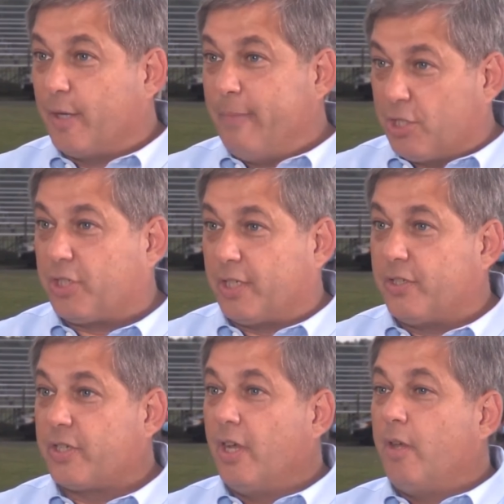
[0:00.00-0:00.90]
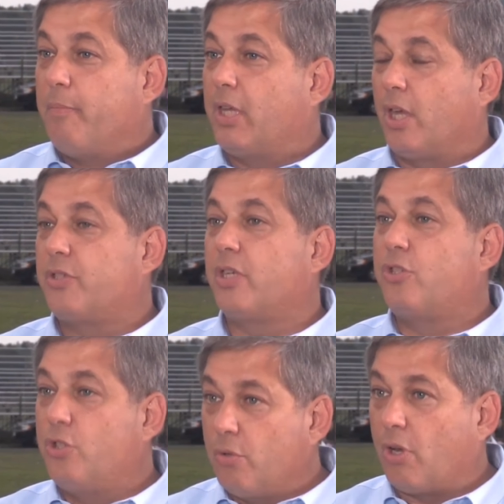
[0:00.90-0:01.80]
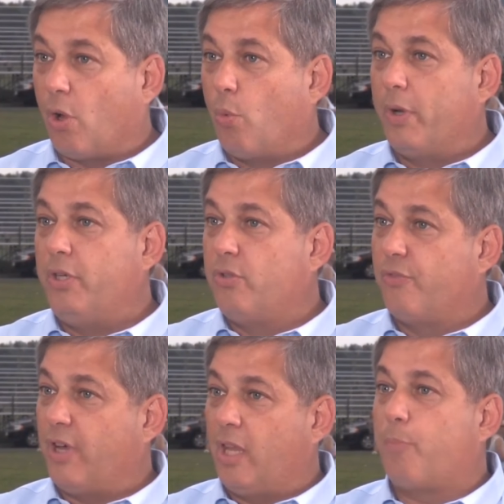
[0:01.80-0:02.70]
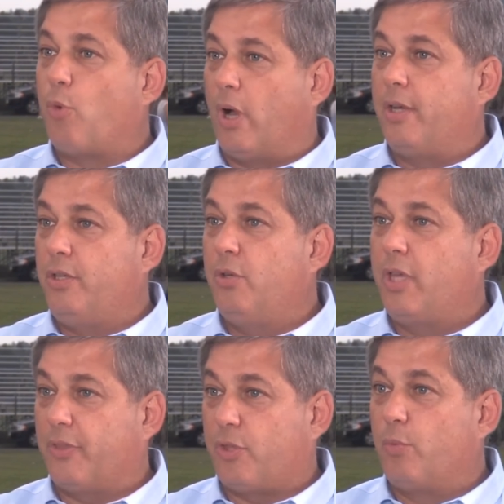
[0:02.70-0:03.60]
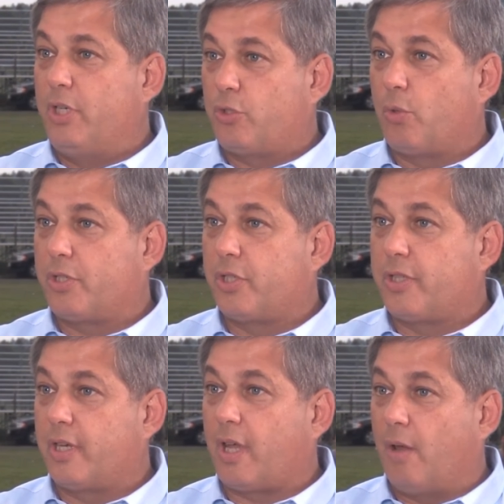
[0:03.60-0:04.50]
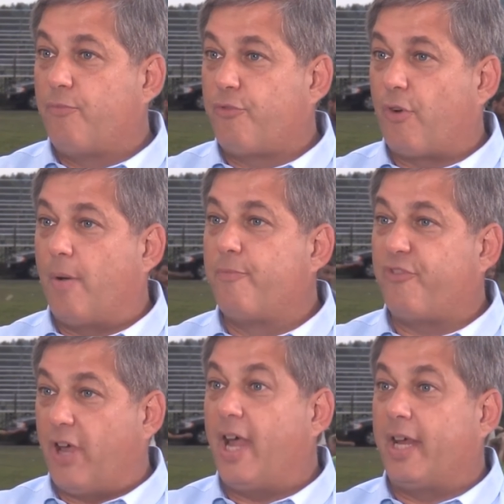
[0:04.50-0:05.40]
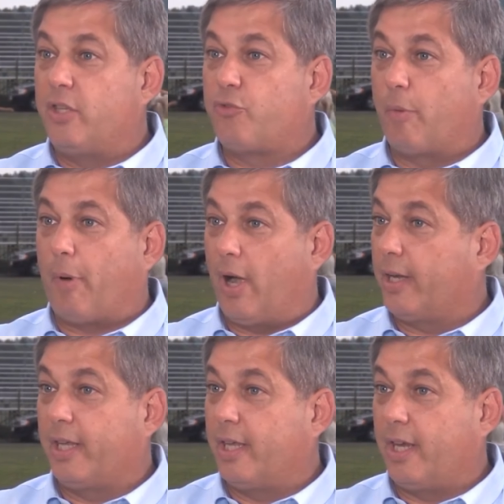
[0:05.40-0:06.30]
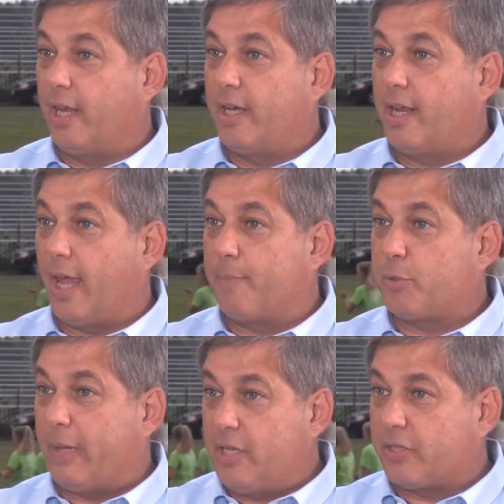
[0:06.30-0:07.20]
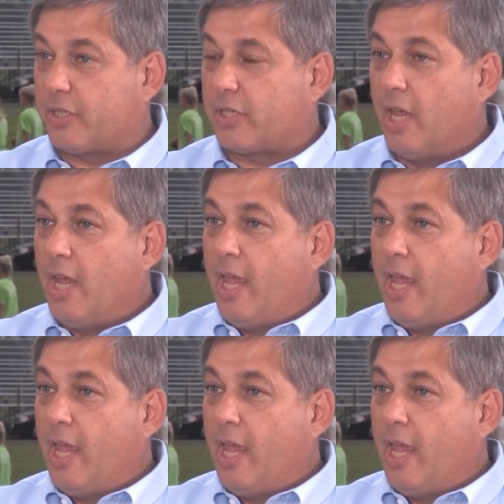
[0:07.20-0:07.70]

commissions, because as you know, when you develop one, you get the resources that come from fines for parking in handicapped spaces.